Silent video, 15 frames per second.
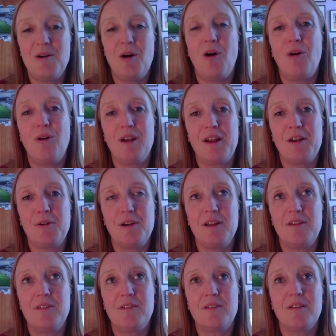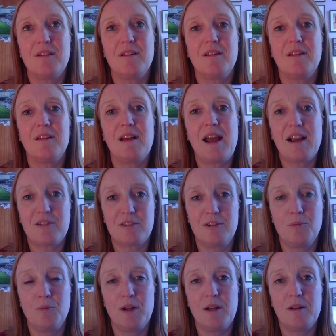All I know is
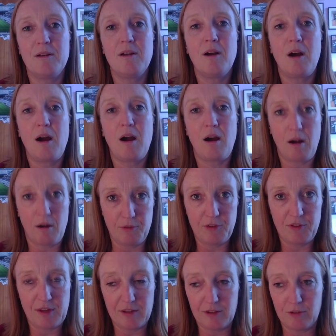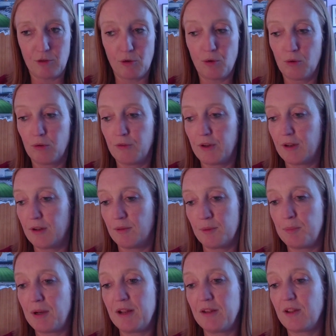excellent win. Obviously, as it's all over the
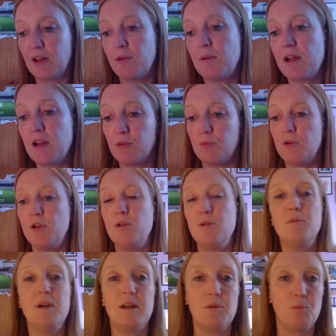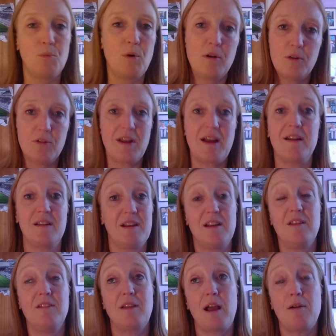place anyway, as we knew, it was and
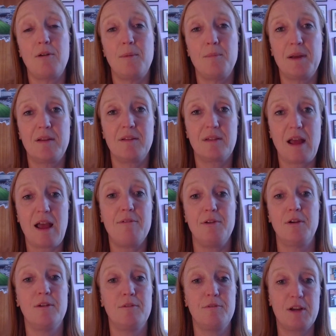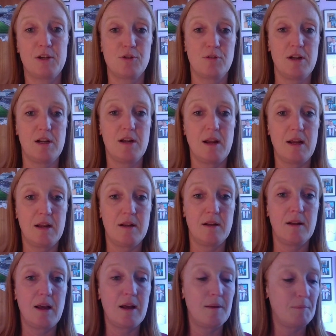is our biggest ever victory in
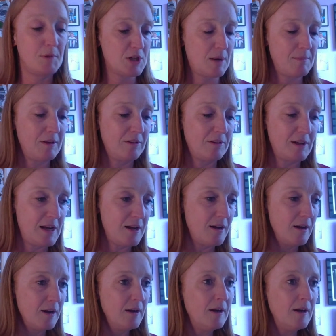the Champions League.